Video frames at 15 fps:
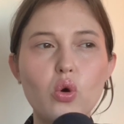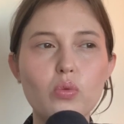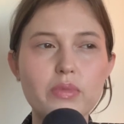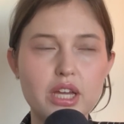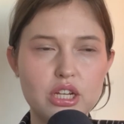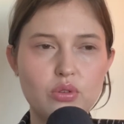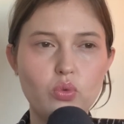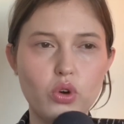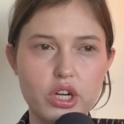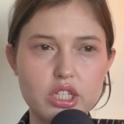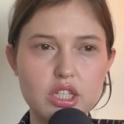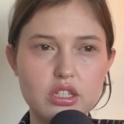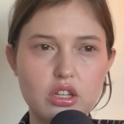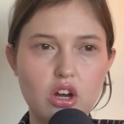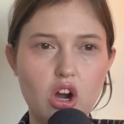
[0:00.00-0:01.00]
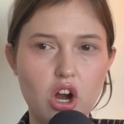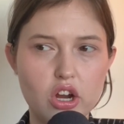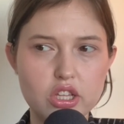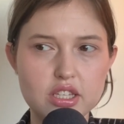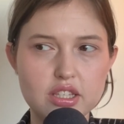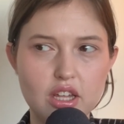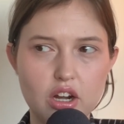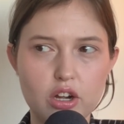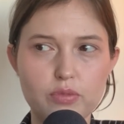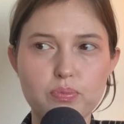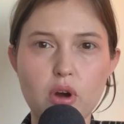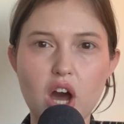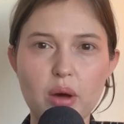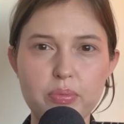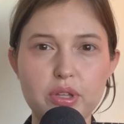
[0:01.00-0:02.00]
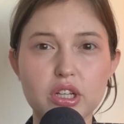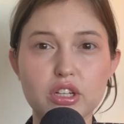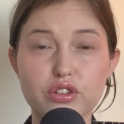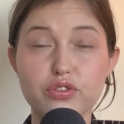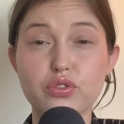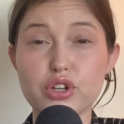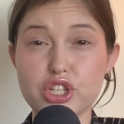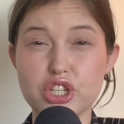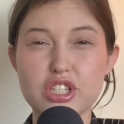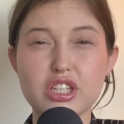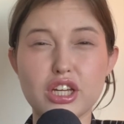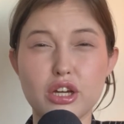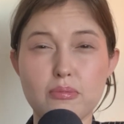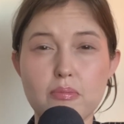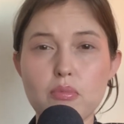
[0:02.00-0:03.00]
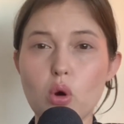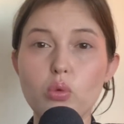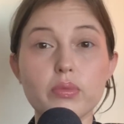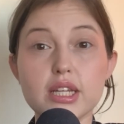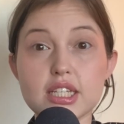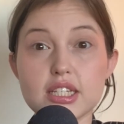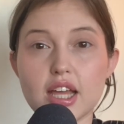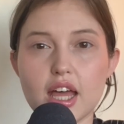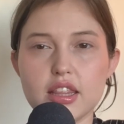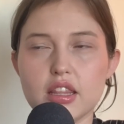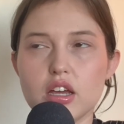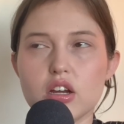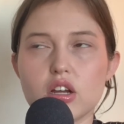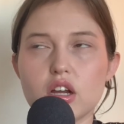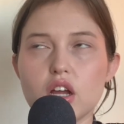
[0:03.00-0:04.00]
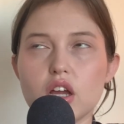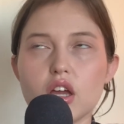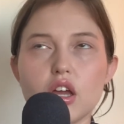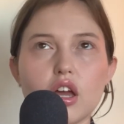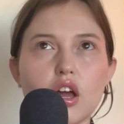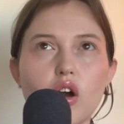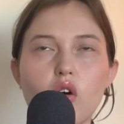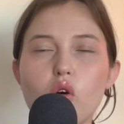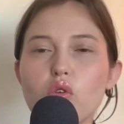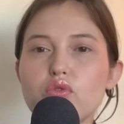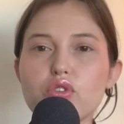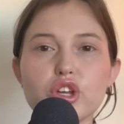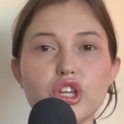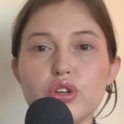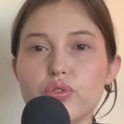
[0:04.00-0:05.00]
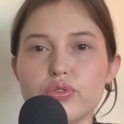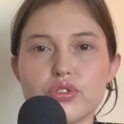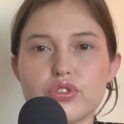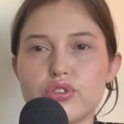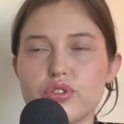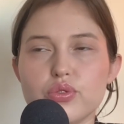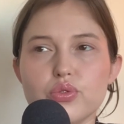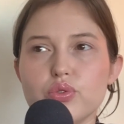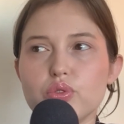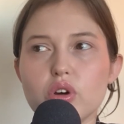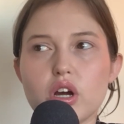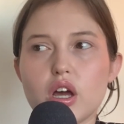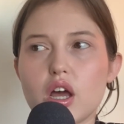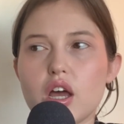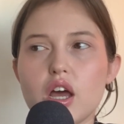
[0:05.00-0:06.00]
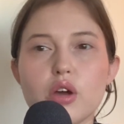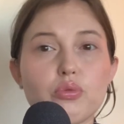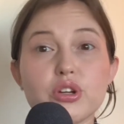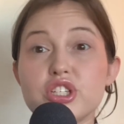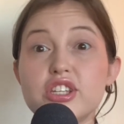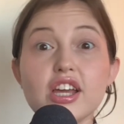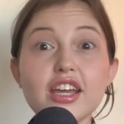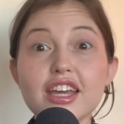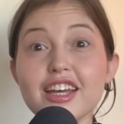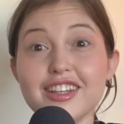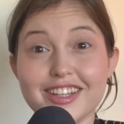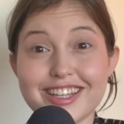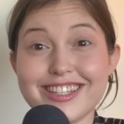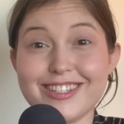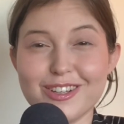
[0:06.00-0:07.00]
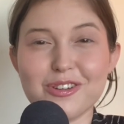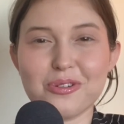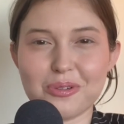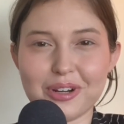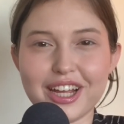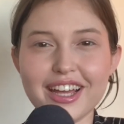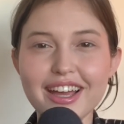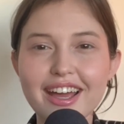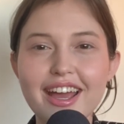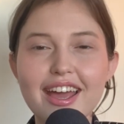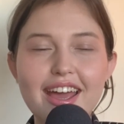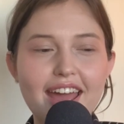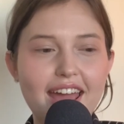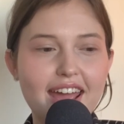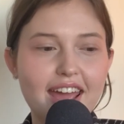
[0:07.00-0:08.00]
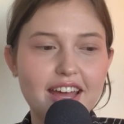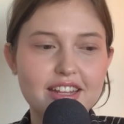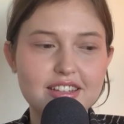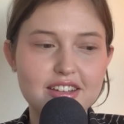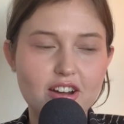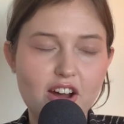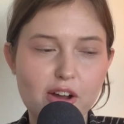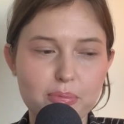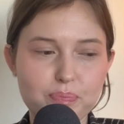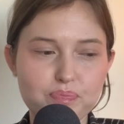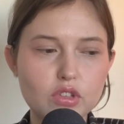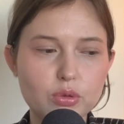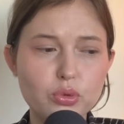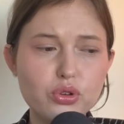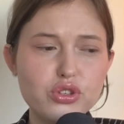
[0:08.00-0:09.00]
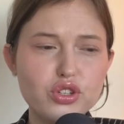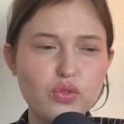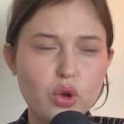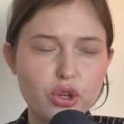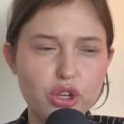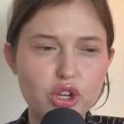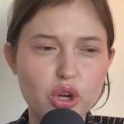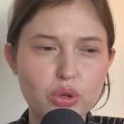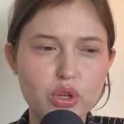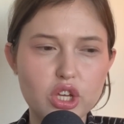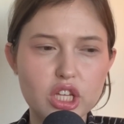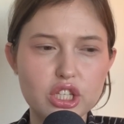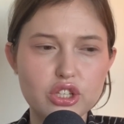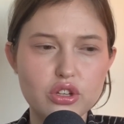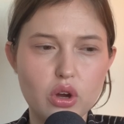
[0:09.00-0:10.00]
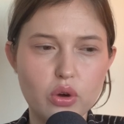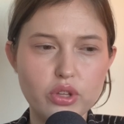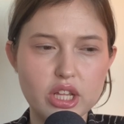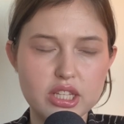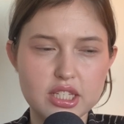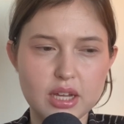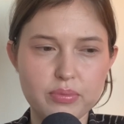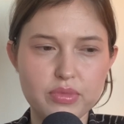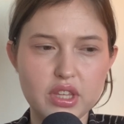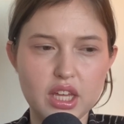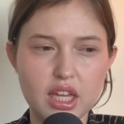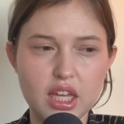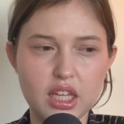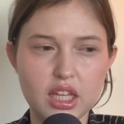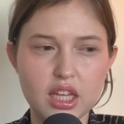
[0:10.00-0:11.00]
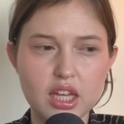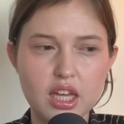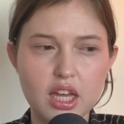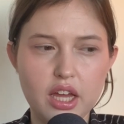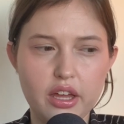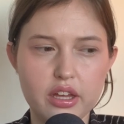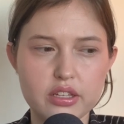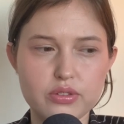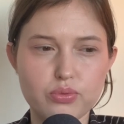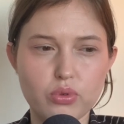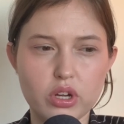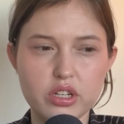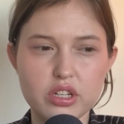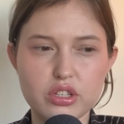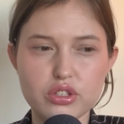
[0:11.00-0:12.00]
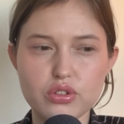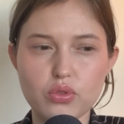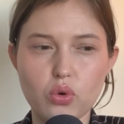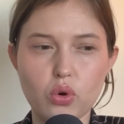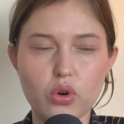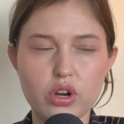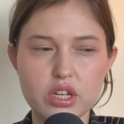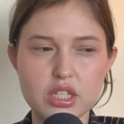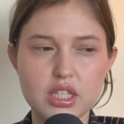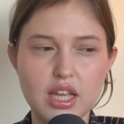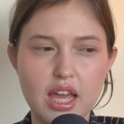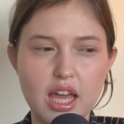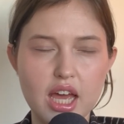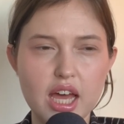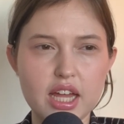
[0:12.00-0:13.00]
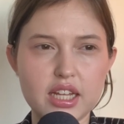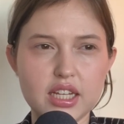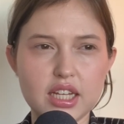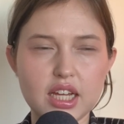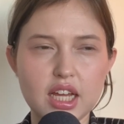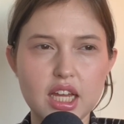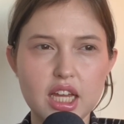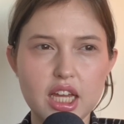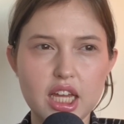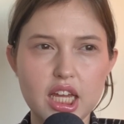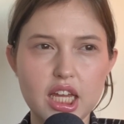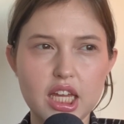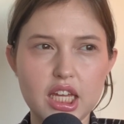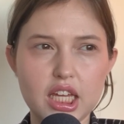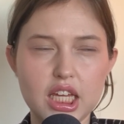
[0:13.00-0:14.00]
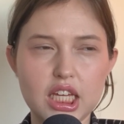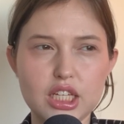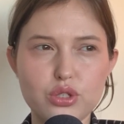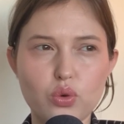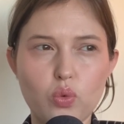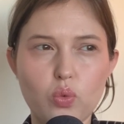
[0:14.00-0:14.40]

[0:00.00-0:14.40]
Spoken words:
many words in the arts that are popular for just like a moment, and they're overused to a ridiculous degree. And most of all, you can know that something has run its course and is